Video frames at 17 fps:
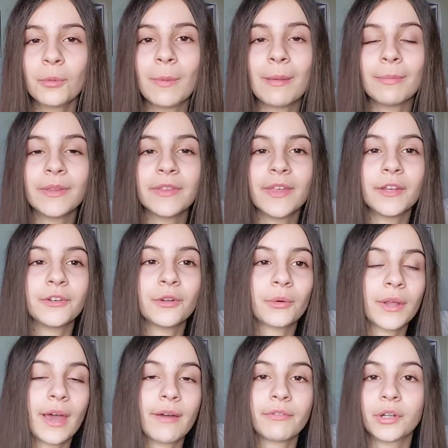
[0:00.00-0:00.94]
Maybe they
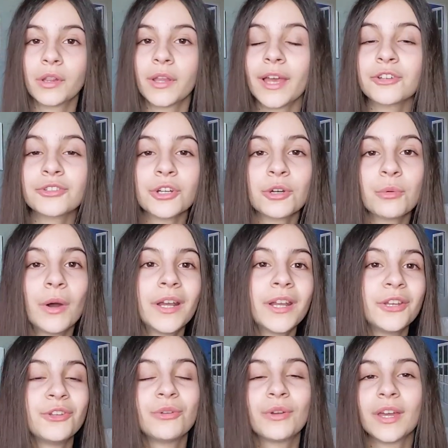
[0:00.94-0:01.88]
don't have an electric
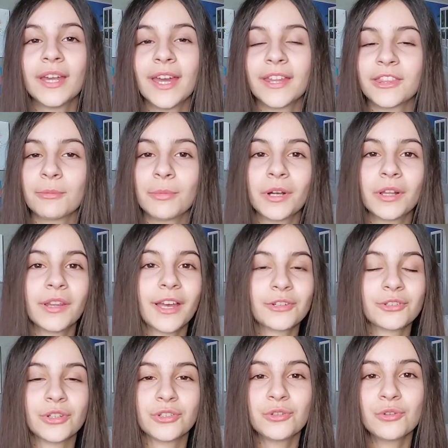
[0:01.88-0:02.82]
one and you can get them an
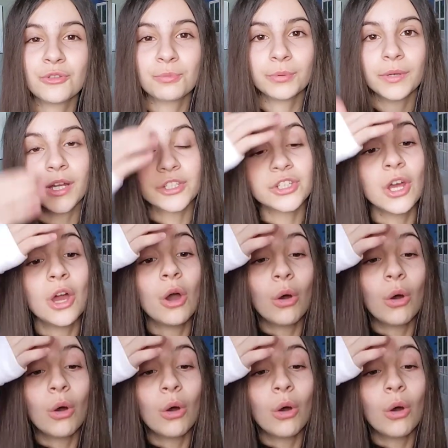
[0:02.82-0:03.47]
electric toothbrush.